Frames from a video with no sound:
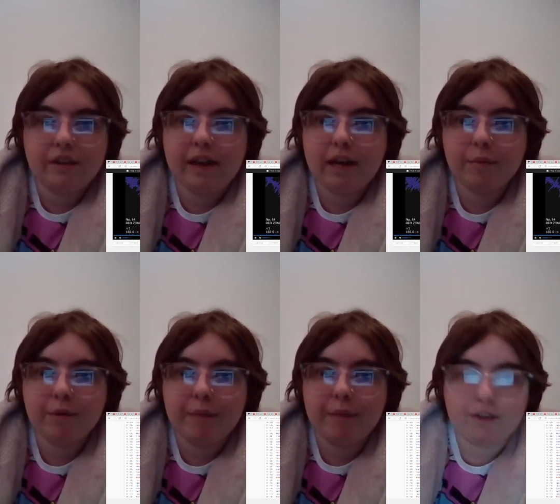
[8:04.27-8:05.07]
Uh, the
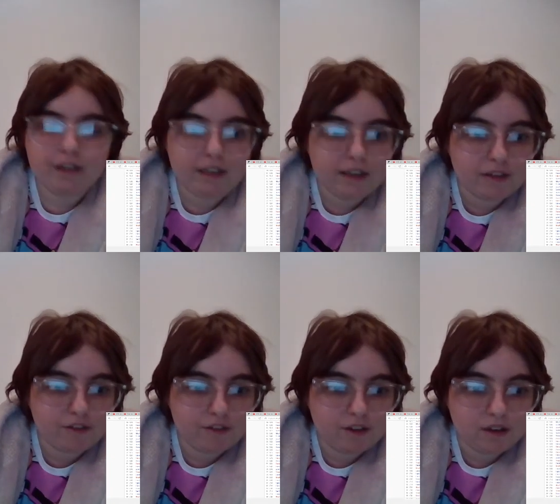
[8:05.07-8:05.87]
Hammered
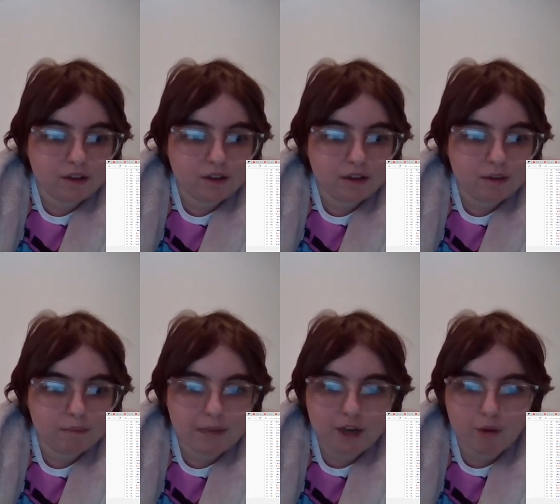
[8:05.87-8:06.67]
Melody.
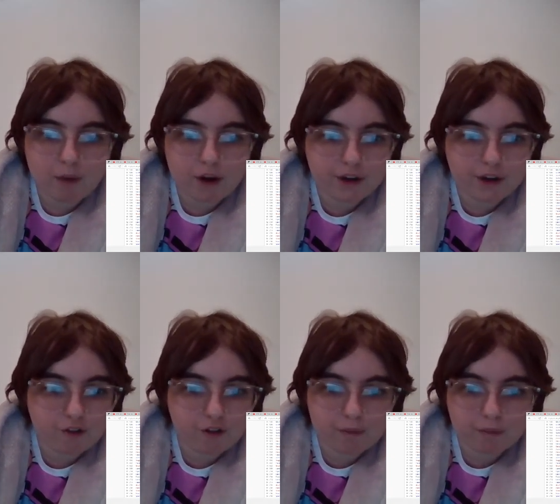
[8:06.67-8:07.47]
Metal
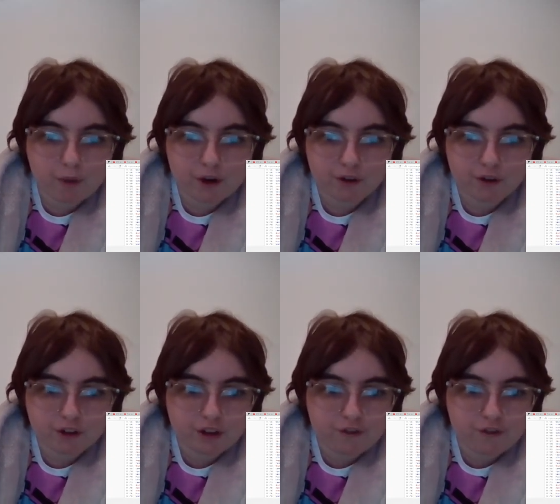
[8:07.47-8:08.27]
Mario from
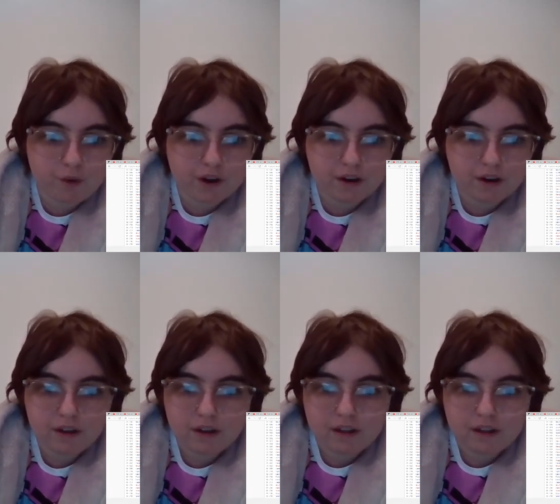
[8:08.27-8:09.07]
Mario
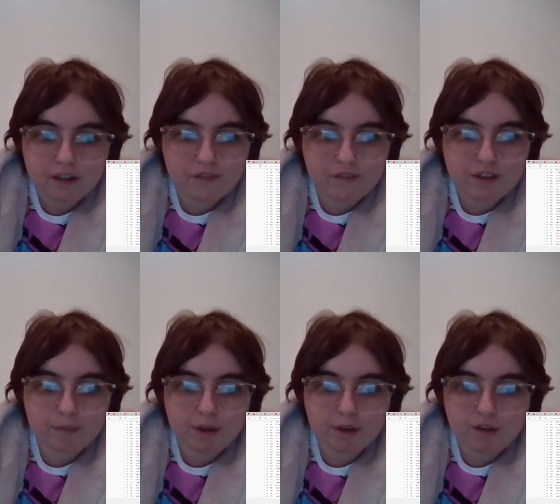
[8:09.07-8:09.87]
64.
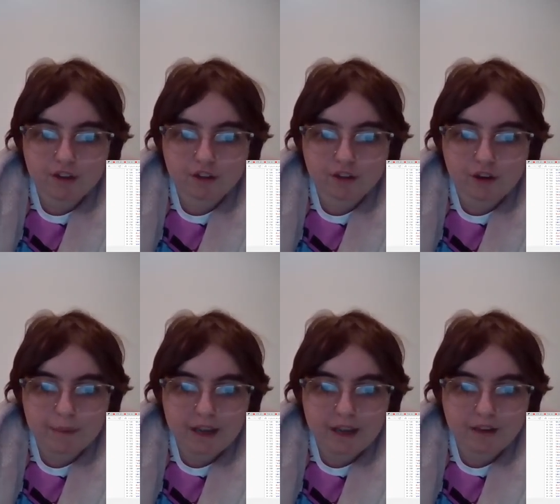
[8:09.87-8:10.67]
Invincibility
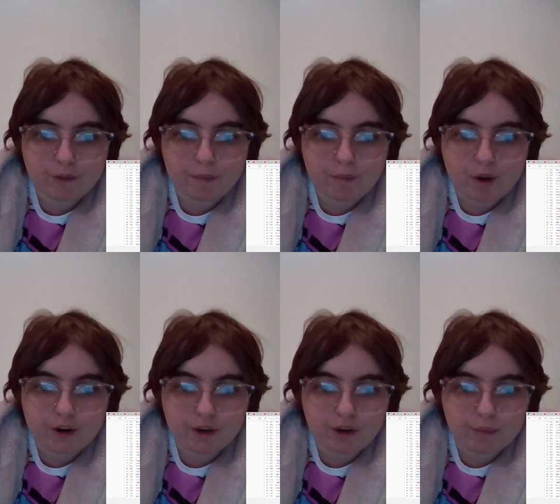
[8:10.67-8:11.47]
Starman
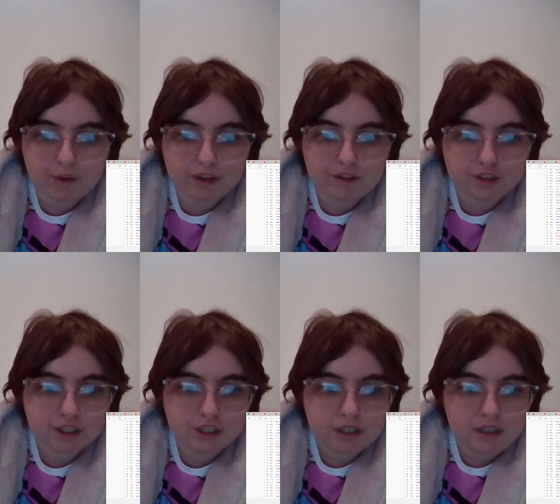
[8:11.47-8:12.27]
from Mario
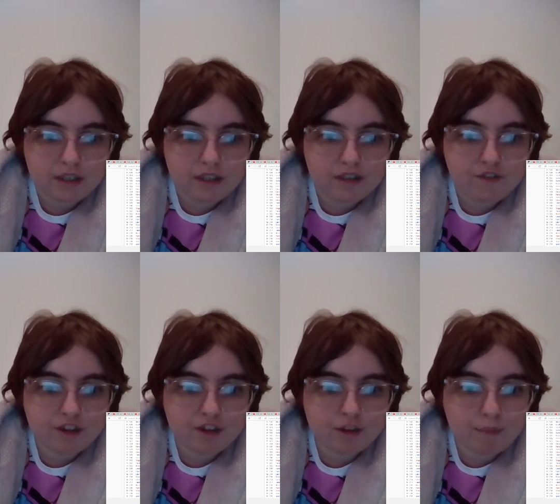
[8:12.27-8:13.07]
Brothers.
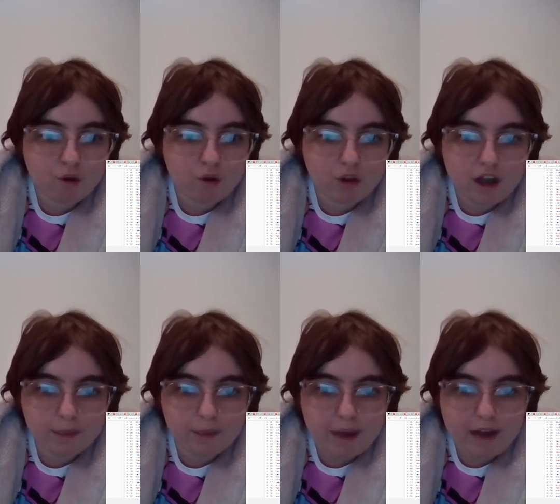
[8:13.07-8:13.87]

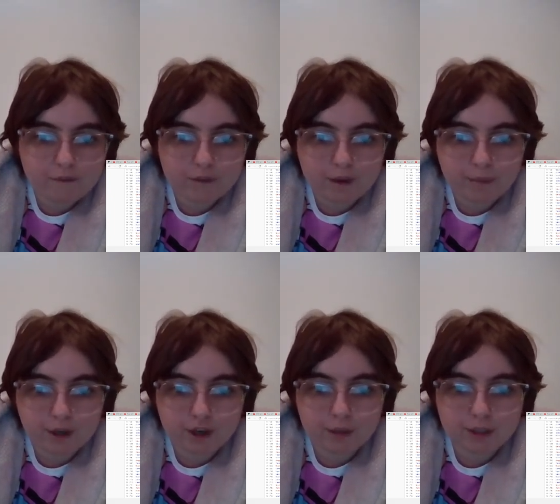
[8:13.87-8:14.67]
Invincible Lollipop
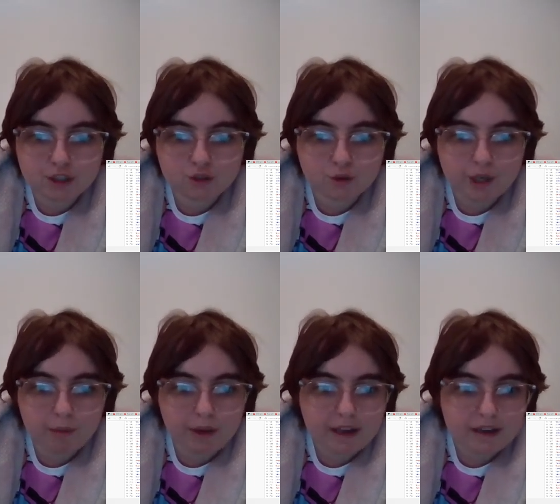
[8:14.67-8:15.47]
from Kirby's
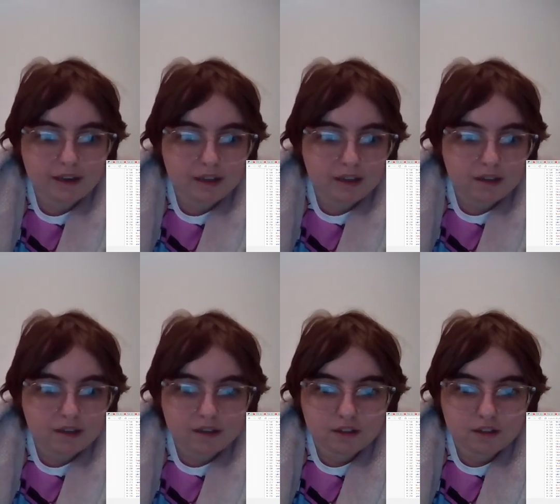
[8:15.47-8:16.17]
Dream Land.